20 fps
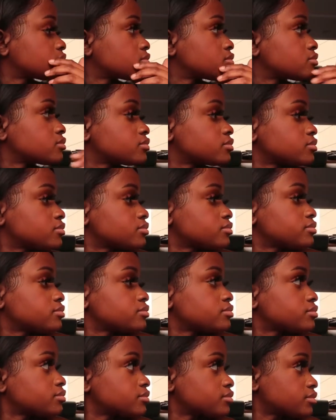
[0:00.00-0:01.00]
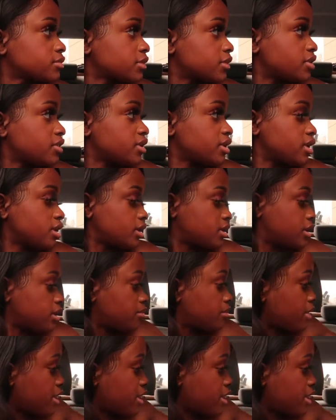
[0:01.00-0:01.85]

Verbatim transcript: Thank you. And then I need